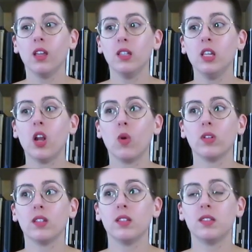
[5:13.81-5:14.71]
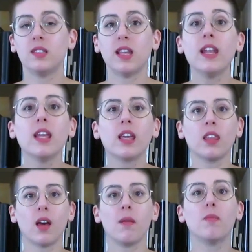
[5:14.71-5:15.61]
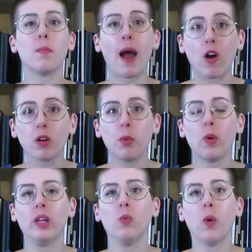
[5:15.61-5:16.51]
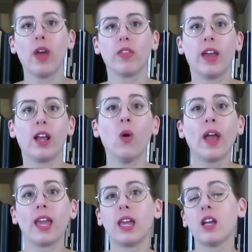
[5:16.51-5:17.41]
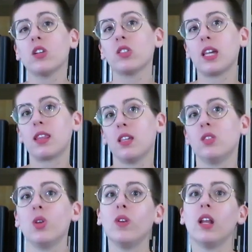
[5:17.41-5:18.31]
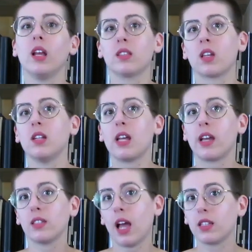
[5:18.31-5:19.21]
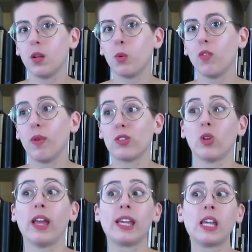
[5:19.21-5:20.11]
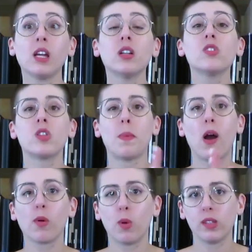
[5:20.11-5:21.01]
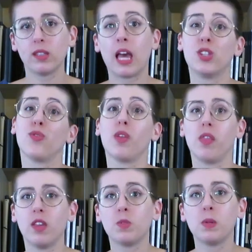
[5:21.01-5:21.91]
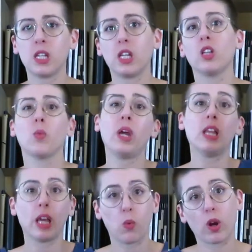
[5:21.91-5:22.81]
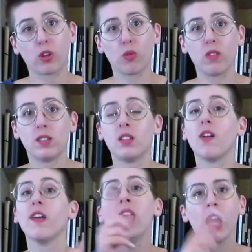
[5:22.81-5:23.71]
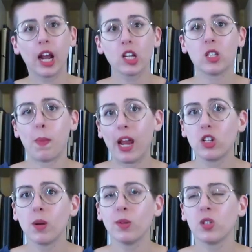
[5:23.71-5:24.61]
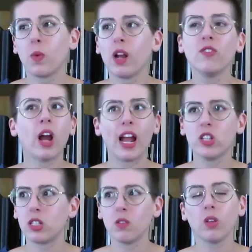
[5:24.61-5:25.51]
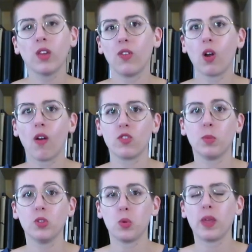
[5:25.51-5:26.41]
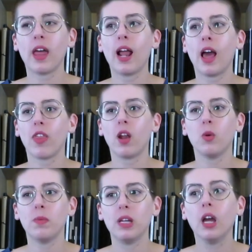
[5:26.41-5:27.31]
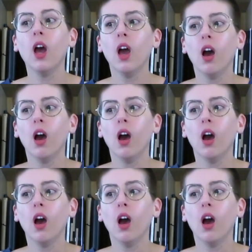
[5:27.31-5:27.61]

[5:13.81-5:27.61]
you know, sending them the PowerPoint with like, okay, here's like this unit, it's going to take us X number of weeks, or like, here's the PowerPoint slides for this particular week, like work through this stuff, here's the page numbers and whatever. I just didn't really feel comfortable doing that. I thought it would be